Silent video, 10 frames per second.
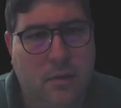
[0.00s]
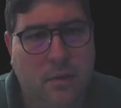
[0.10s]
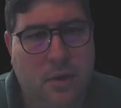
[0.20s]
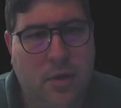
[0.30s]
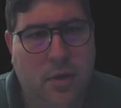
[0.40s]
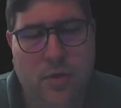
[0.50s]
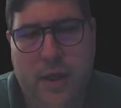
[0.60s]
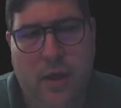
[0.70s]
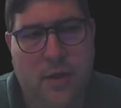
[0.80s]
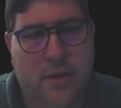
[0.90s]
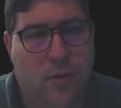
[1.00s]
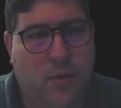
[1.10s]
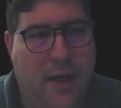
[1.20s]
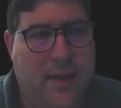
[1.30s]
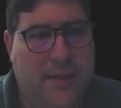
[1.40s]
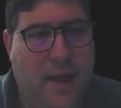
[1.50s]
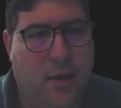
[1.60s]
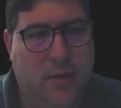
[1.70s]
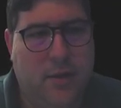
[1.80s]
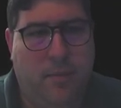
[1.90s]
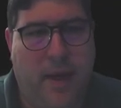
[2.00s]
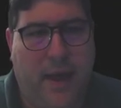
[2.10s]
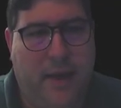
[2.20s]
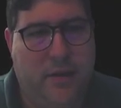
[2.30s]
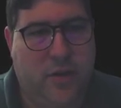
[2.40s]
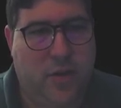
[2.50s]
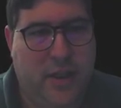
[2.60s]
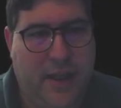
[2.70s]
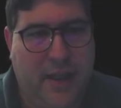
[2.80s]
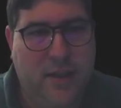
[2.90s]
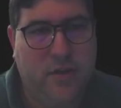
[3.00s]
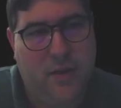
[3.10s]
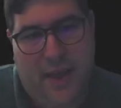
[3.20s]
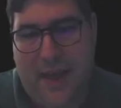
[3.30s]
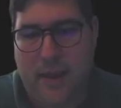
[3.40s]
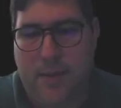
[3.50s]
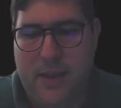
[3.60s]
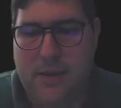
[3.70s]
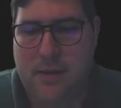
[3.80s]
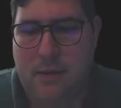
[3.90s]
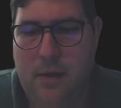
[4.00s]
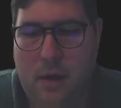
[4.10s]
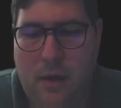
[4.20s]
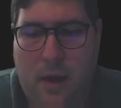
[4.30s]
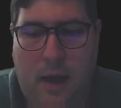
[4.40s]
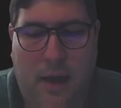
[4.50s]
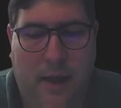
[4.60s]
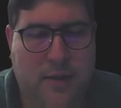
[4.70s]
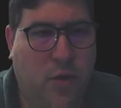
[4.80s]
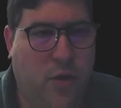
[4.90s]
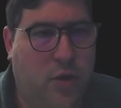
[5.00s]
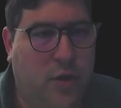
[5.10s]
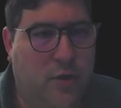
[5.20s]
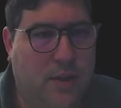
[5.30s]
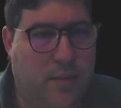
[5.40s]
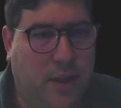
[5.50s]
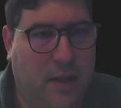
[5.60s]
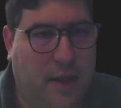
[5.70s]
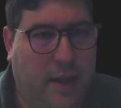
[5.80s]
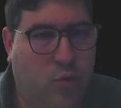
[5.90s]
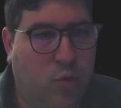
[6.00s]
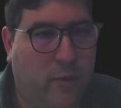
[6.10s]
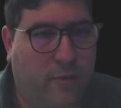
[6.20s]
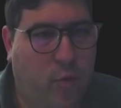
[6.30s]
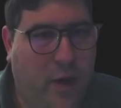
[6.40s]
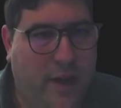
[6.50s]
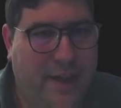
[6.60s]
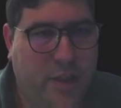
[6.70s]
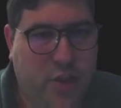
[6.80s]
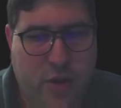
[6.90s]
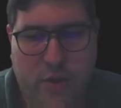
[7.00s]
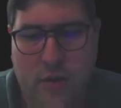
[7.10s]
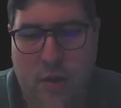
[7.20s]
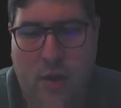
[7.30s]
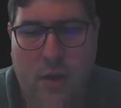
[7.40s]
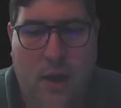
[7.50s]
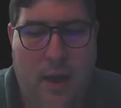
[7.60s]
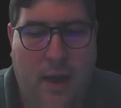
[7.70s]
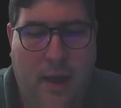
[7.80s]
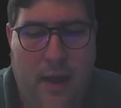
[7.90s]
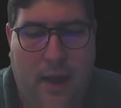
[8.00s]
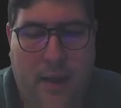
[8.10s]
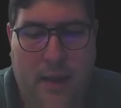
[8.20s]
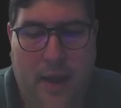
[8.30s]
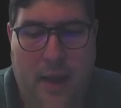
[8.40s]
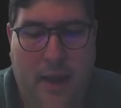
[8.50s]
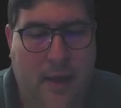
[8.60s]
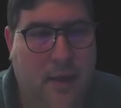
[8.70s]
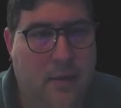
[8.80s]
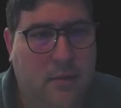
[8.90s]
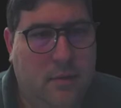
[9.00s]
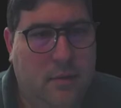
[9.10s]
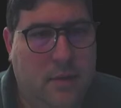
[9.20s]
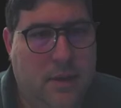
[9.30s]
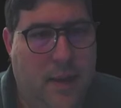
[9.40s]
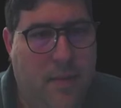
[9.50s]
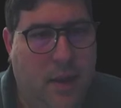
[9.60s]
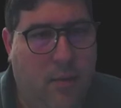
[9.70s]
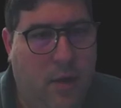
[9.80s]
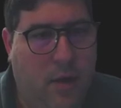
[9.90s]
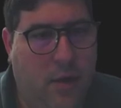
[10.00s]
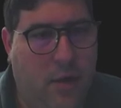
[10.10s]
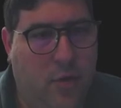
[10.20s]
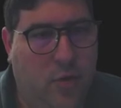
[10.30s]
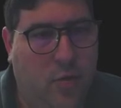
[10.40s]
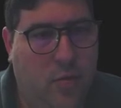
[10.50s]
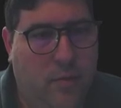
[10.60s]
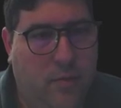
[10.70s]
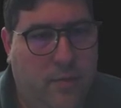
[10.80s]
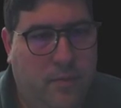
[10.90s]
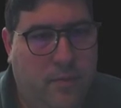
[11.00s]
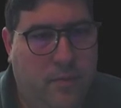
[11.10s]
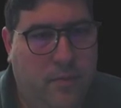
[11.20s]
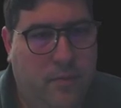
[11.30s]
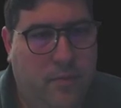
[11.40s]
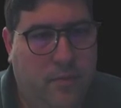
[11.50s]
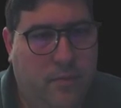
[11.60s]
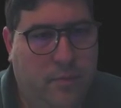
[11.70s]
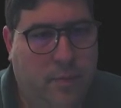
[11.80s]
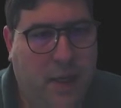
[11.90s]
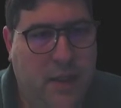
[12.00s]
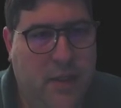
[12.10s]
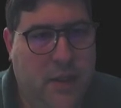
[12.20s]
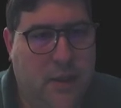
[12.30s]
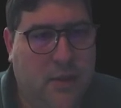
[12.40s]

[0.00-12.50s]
You can also write this out by searching into the elements. So you could do something like rule for each, and then same thing, we're going to do patient,